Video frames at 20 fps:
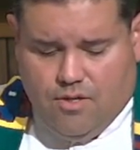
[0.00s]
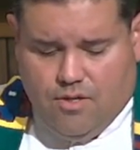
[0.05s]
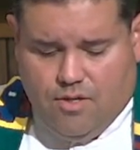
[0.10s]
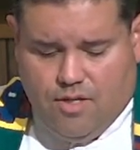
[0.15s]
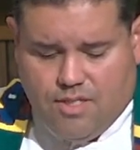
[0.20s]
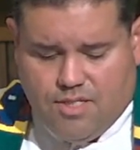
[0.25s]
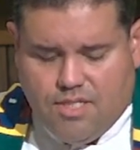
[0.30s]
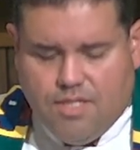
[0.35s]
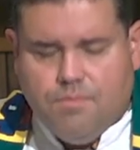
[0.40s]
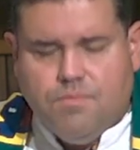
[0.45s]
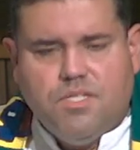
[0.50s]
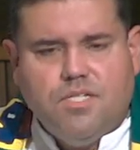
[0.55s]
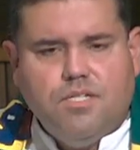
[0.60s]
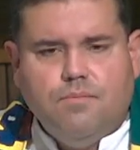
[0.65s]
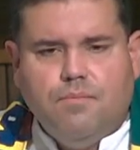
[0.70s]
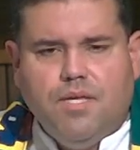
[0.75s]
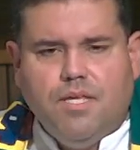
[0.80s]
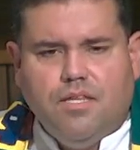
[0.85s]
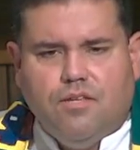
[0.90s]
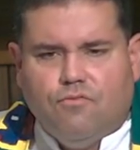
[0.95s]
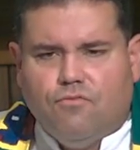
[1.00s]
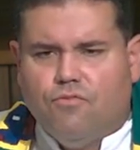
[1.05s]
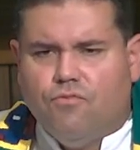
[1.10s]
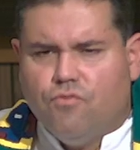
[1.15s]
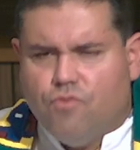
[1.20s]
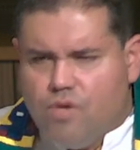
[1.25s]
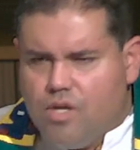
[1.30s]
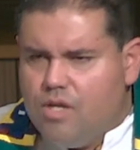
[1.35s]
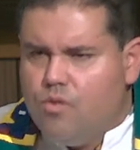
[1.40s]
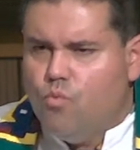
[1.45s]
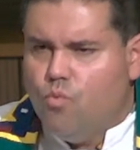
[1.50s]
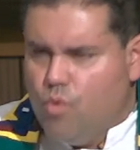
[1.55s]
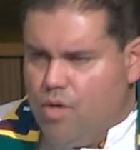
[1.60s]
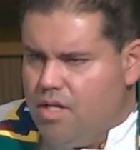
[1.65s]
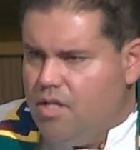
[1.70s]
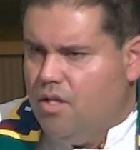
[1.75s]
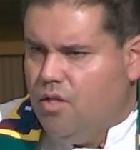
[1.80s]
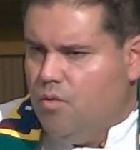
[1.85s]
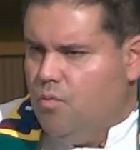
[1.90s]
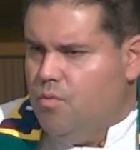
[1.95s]
it seems to me that free
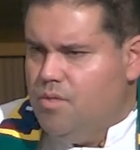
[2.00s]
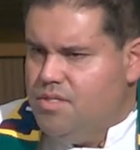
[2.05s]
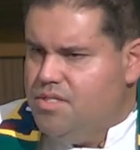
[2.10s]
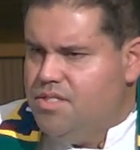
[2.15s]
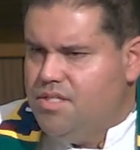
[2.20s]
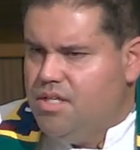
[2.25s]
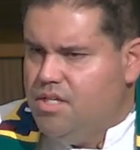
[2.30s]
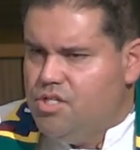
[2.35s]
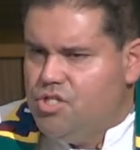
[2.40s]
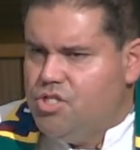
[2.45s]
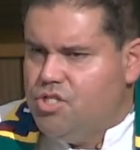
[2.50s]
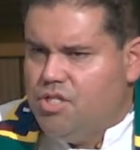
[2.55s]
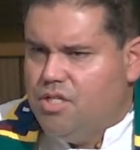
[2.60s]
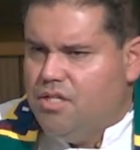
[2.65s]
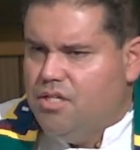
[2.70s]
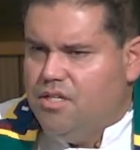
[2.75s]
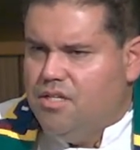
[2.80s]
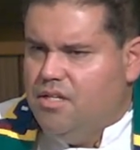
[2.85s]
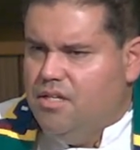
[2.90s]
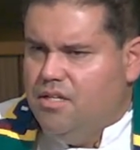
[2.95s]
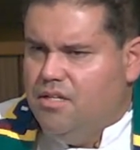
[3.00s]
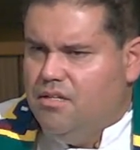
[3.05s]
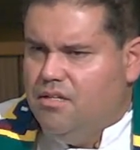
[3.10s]
will was such an